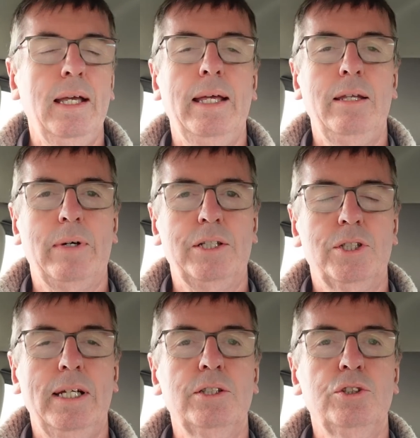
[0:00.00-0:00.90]
Anyway,
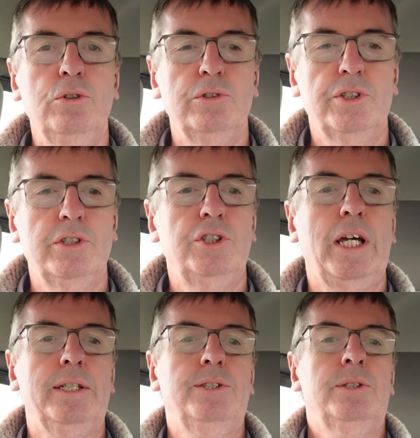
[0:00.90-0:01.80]
so let's cut to the
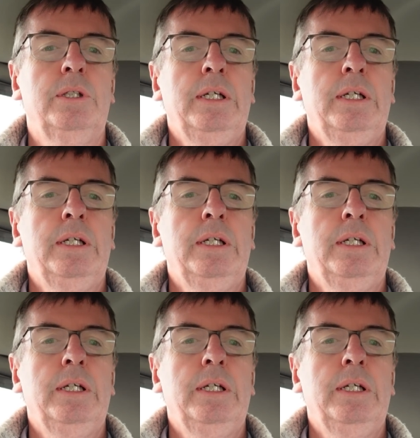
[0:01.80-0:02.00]
chase.